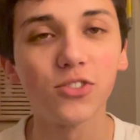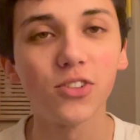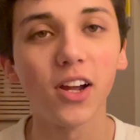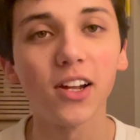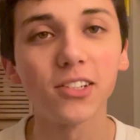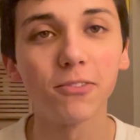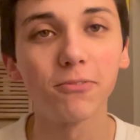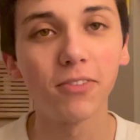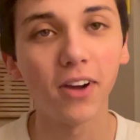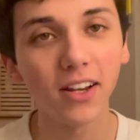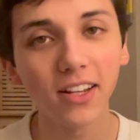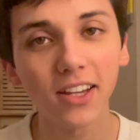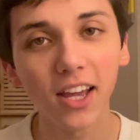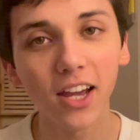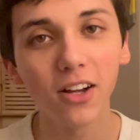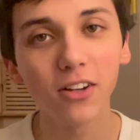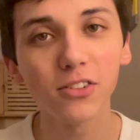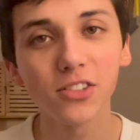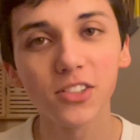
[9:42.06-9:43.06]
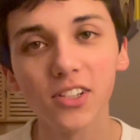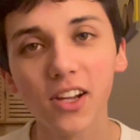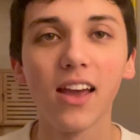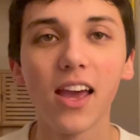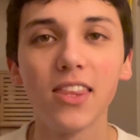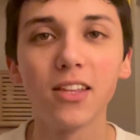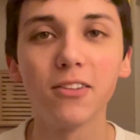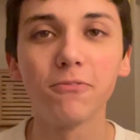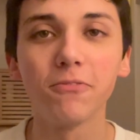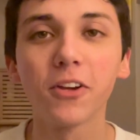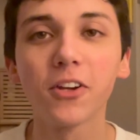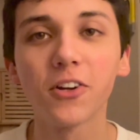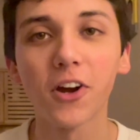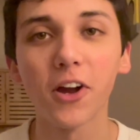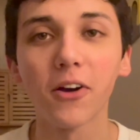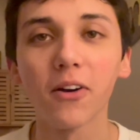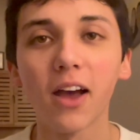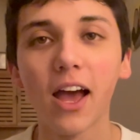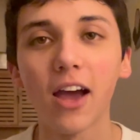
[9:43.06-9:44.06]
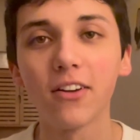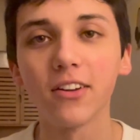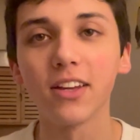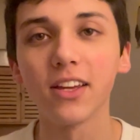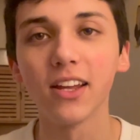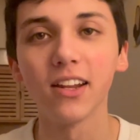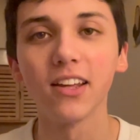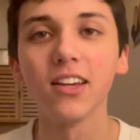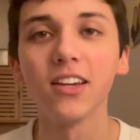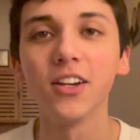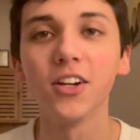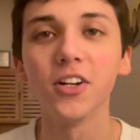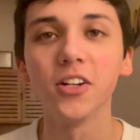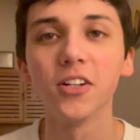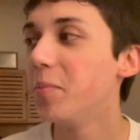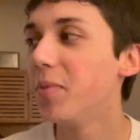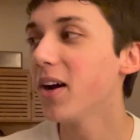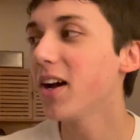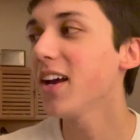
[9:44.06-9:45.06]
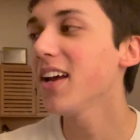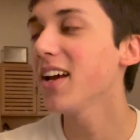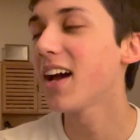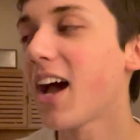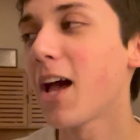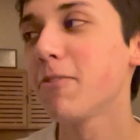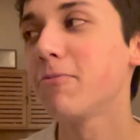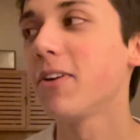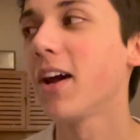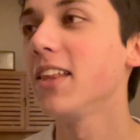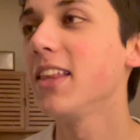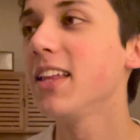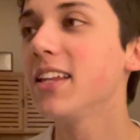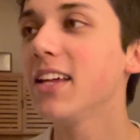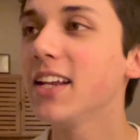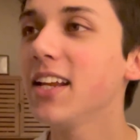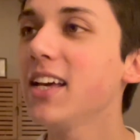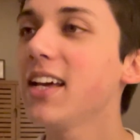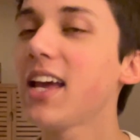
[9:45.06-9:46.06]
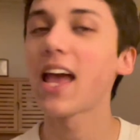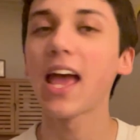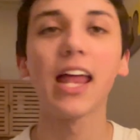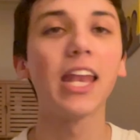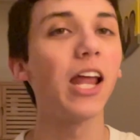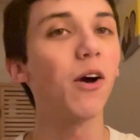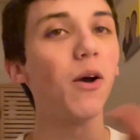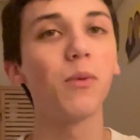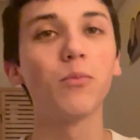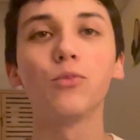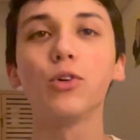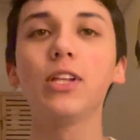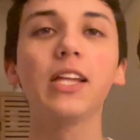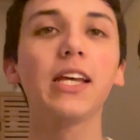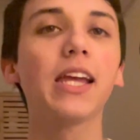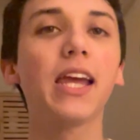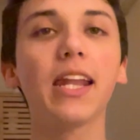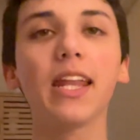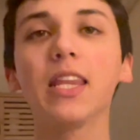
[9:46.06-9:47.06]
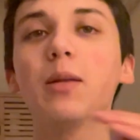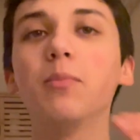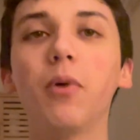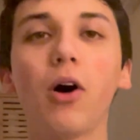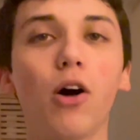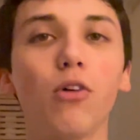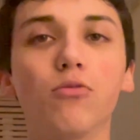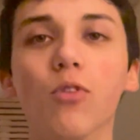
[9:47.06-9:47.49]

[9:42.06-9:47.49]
trying to find a couch and then figure out how to get it here. But I finally did it, and now I'm really getting the ball